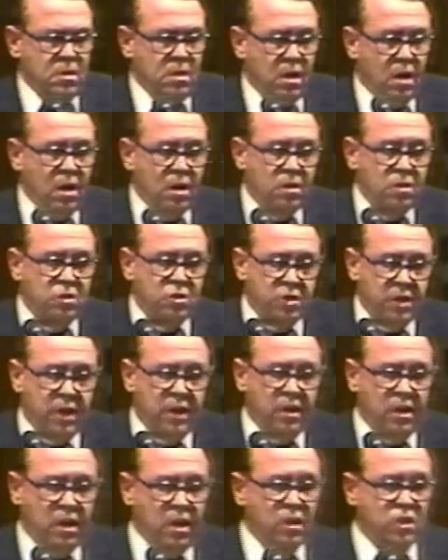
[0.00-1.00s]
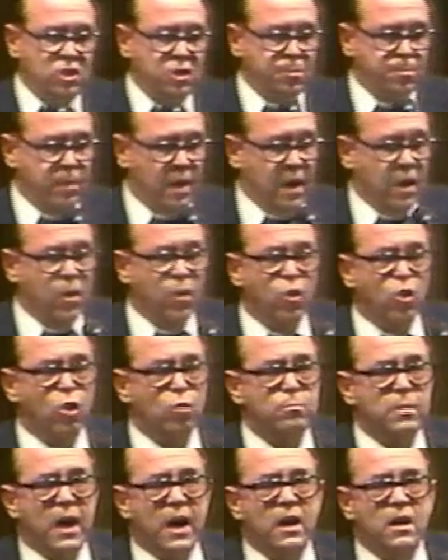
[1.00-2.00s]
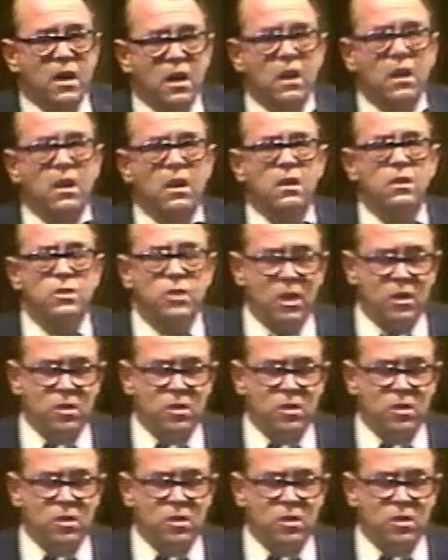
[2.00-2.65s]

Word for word: God said He'd supply all my needs.